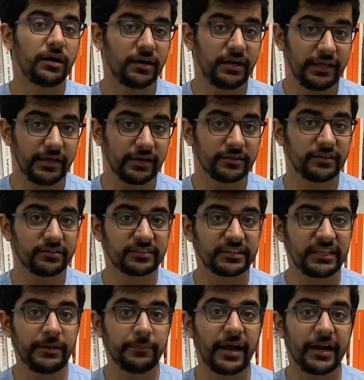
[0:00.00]
Earlier, the
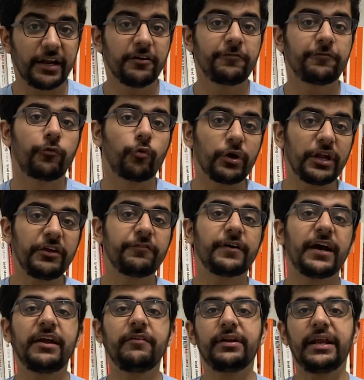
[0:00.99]
scheme had a
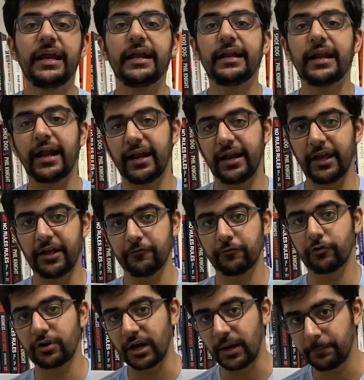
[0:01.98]
45-day deadline
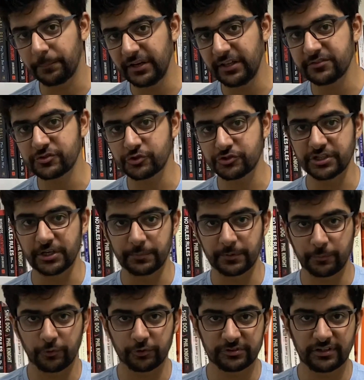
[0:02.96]
for companies to share
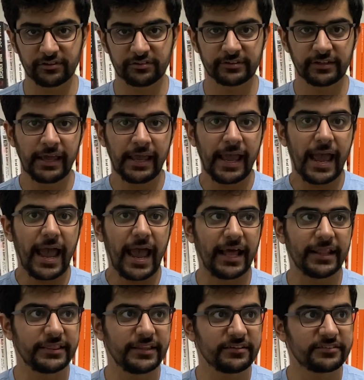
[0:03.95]
proposals,
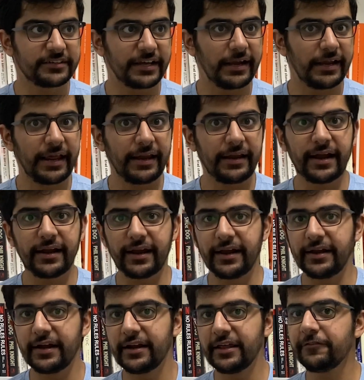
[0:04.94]
and this deadline had
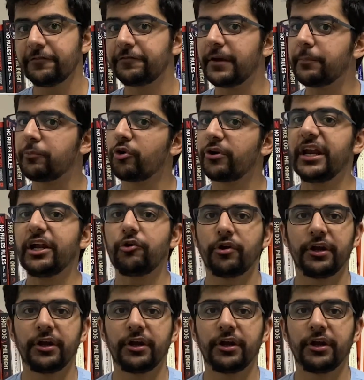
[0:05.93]
ended in February